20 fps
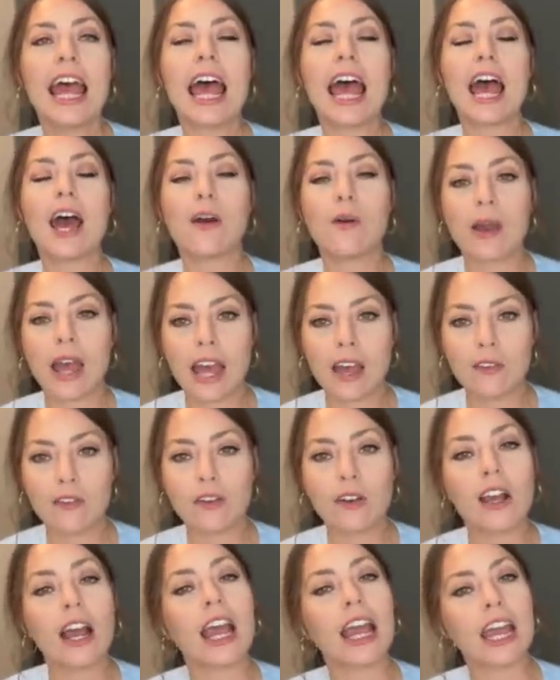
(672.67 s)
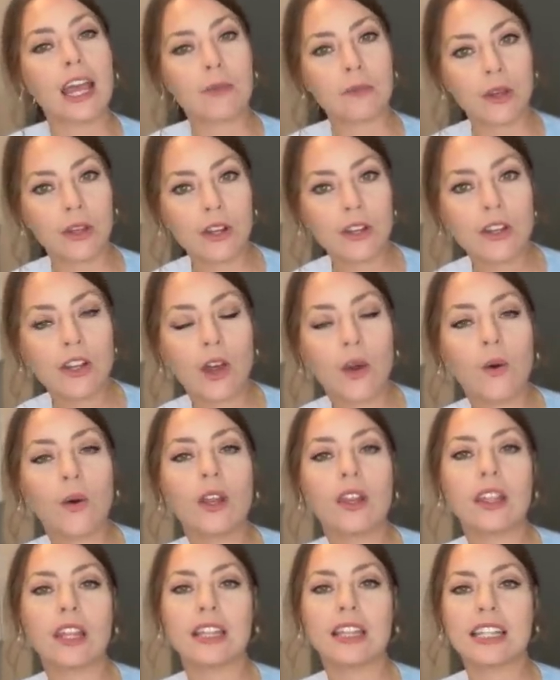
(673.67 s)
However, I am gonna
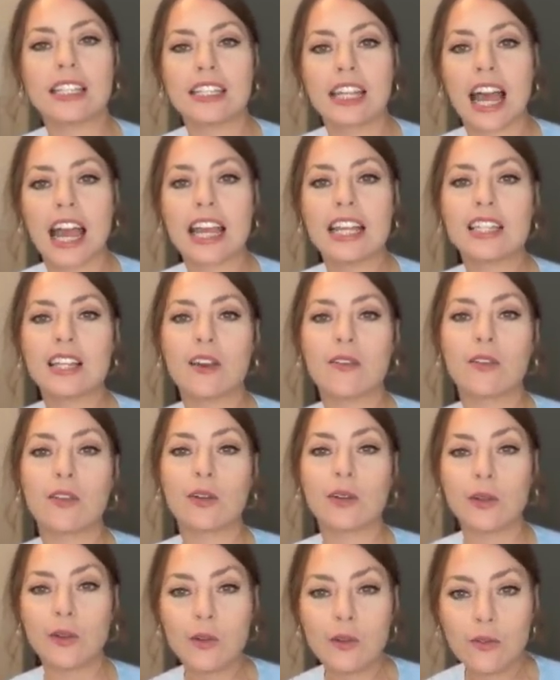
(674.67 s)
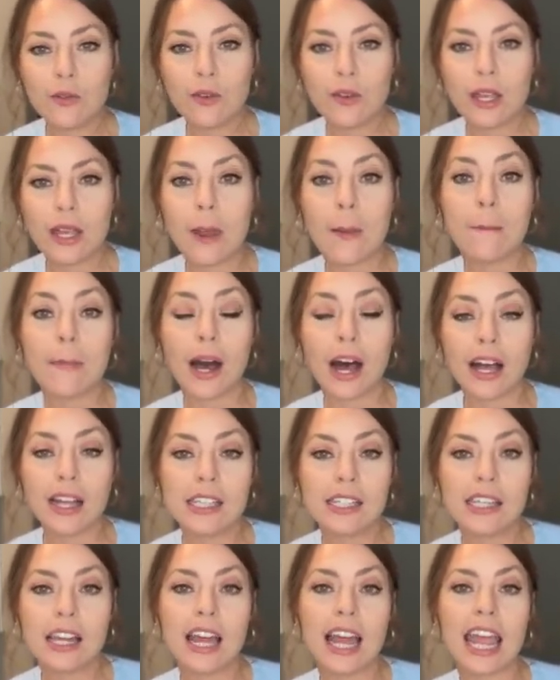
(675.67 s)
note that the size of the gluten-free
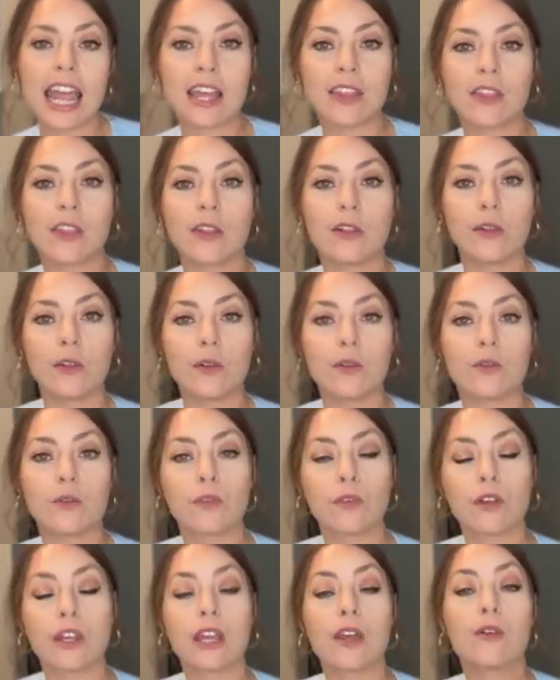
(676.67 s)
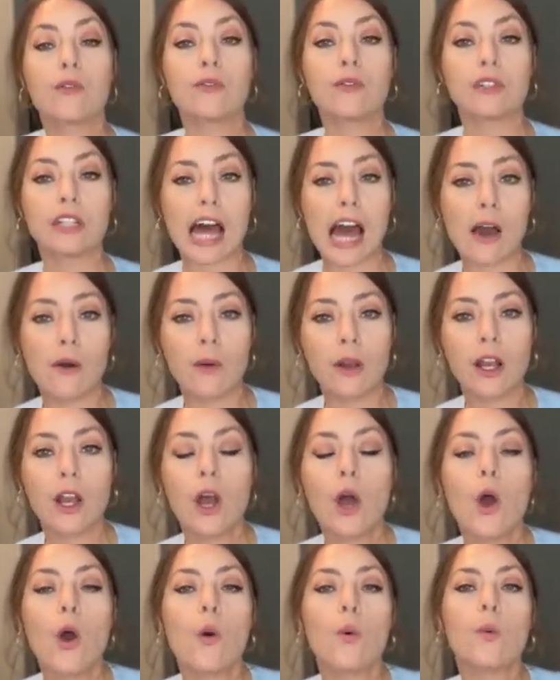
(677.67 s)
pasta and the gluten-free flour
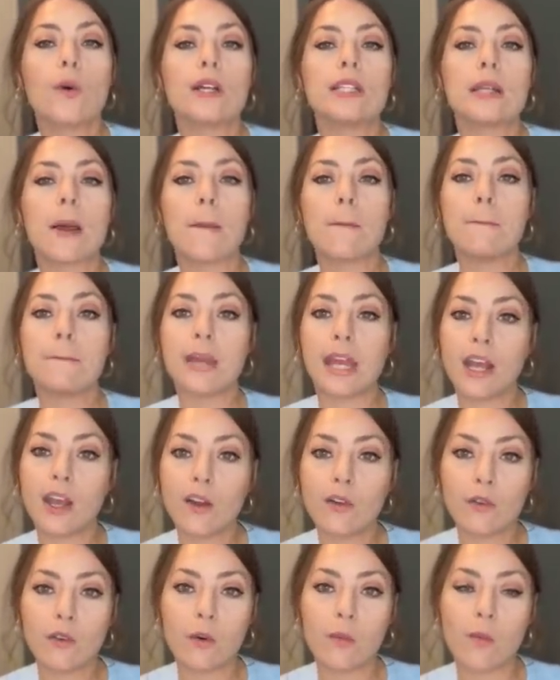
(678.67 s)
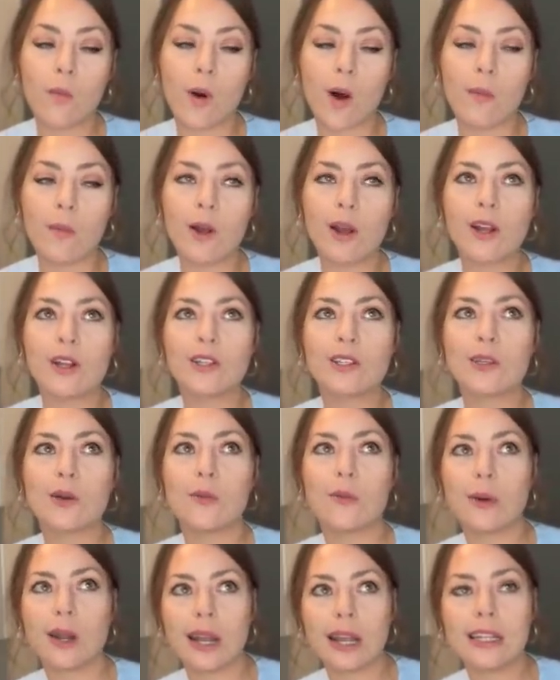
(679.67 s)
was bigger from Walmart. So
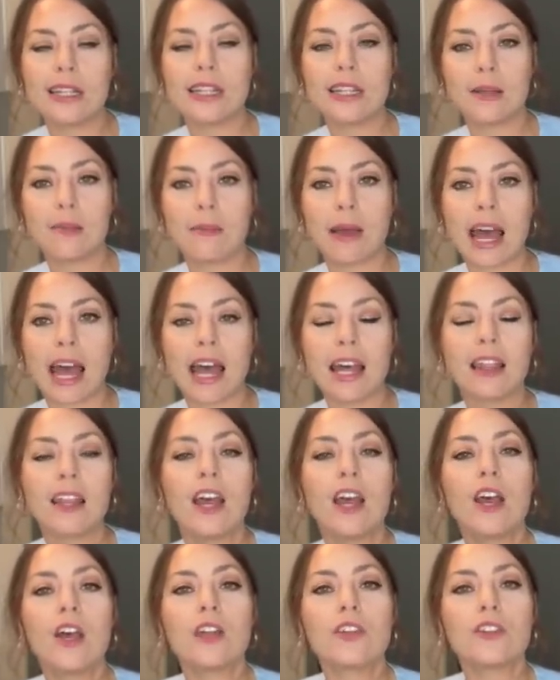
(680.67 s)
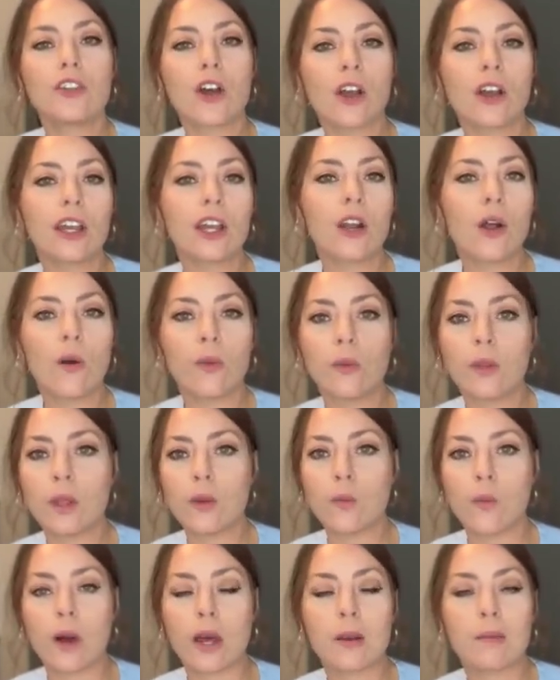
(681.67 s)
when I did the math, Target only
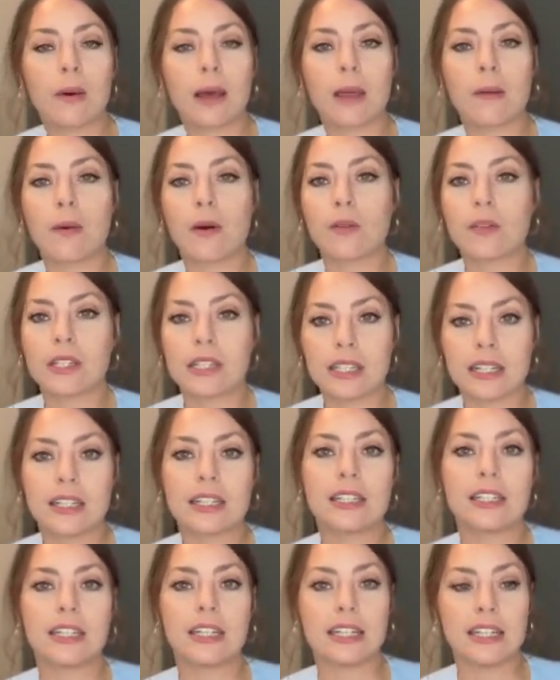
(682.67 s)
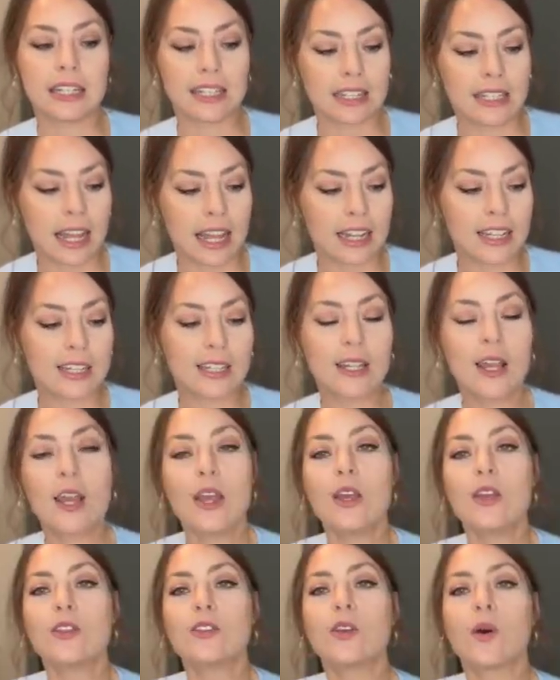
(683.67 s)
won by about 16 cents.
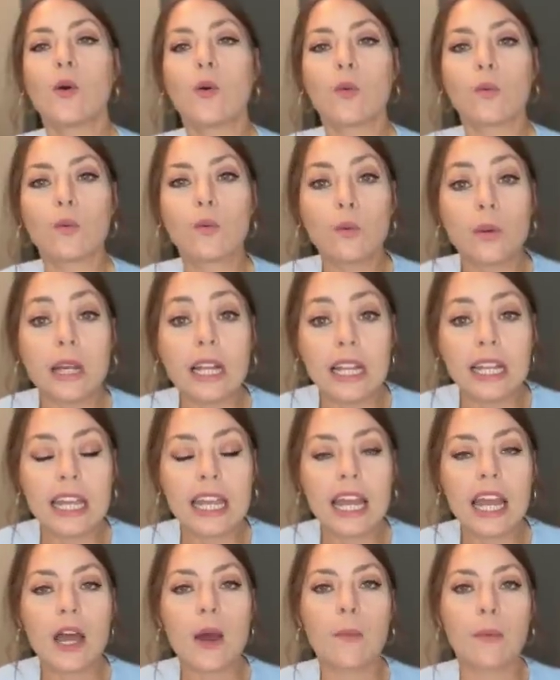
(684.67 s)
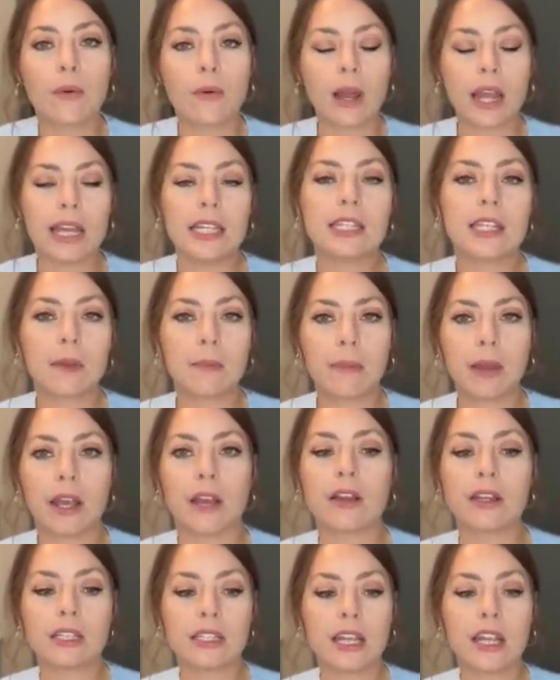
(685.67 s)
So really price
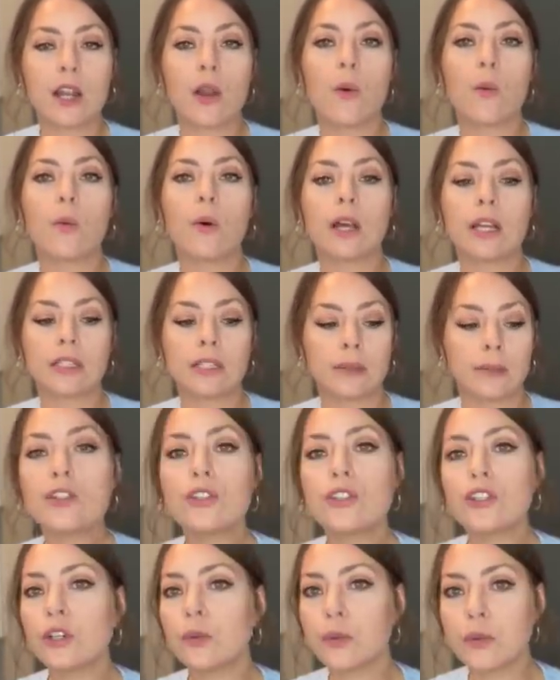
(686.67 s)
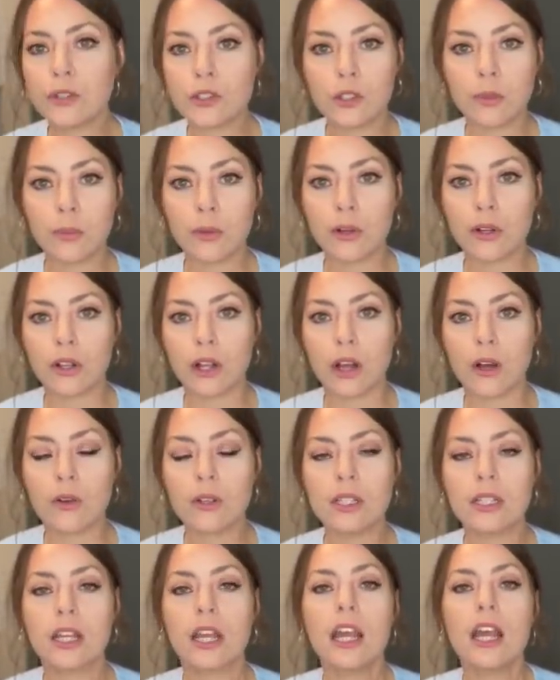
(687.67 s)
comparison was super, super
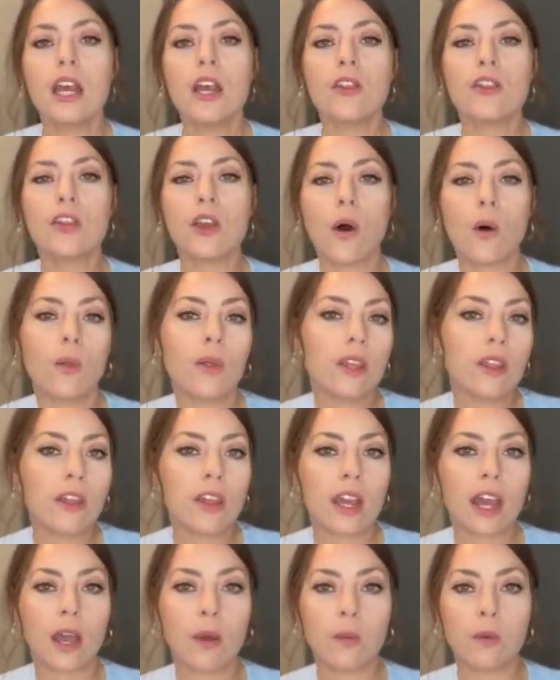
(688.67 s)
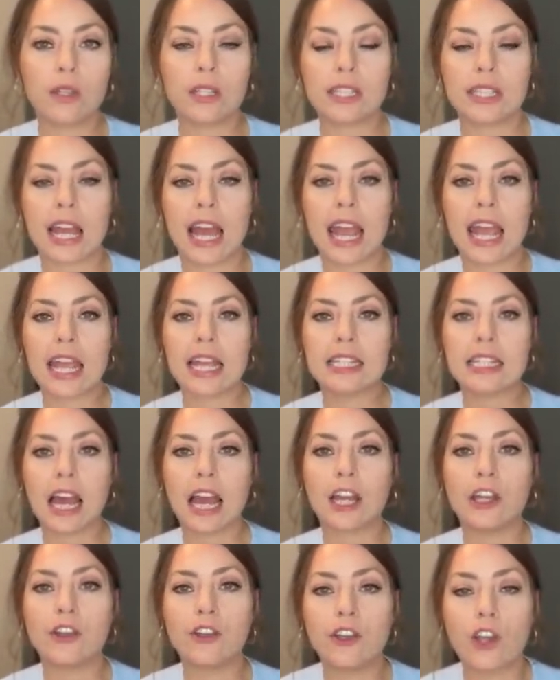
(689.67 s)
close. The only thing I will say is
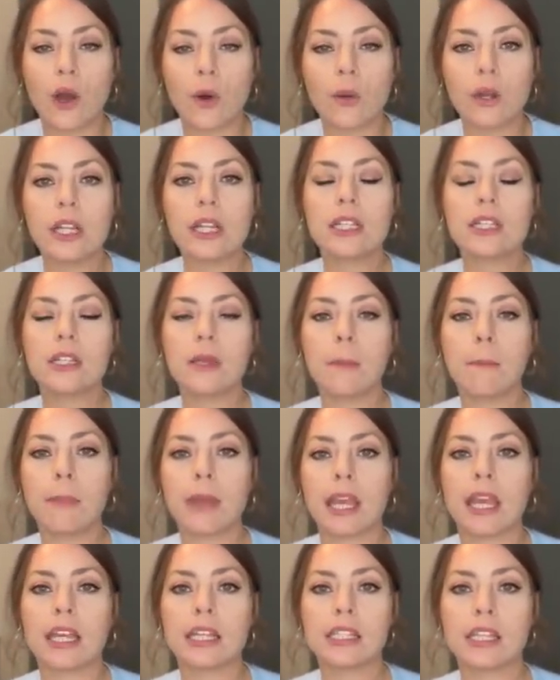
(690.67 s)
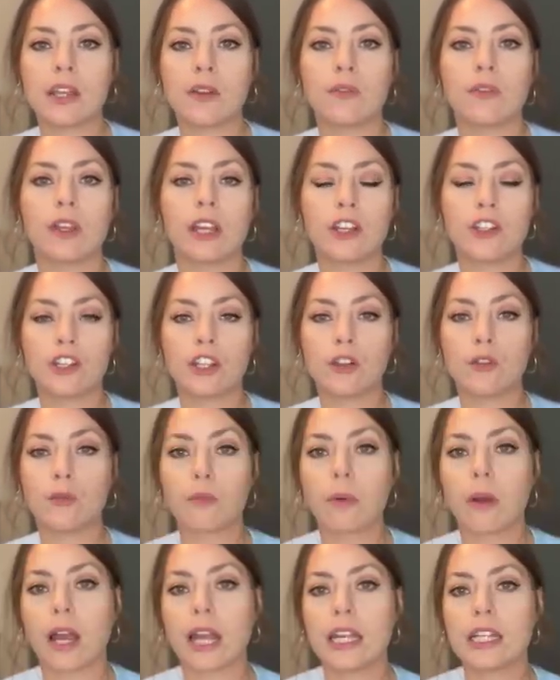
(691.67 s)
I noticed the biggest inflation of
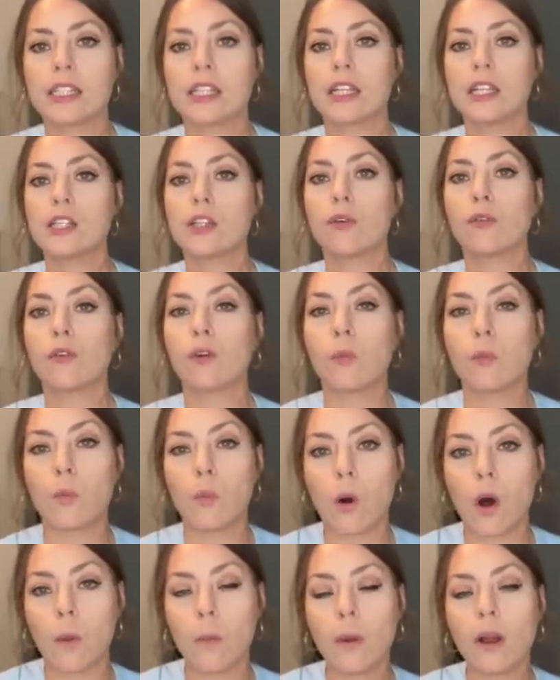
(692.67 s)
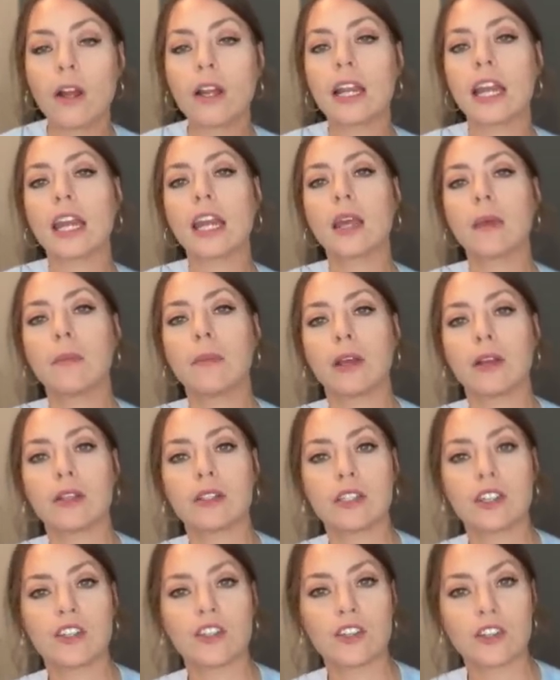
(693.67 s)
prices from Walmart in
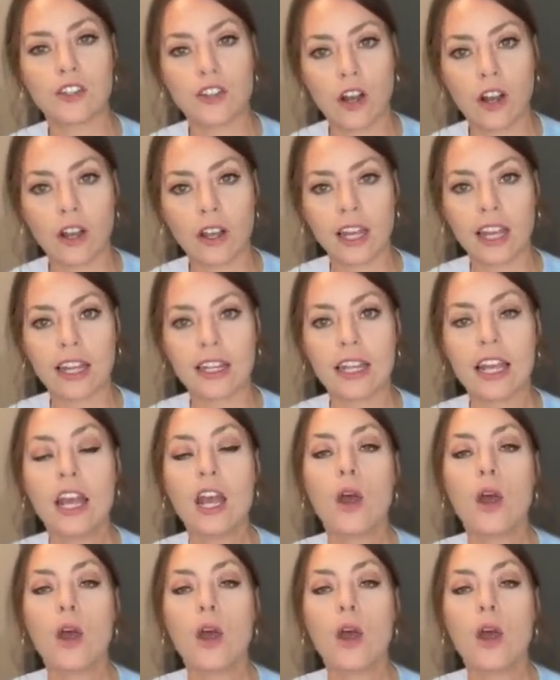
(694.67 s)
comparison to Target.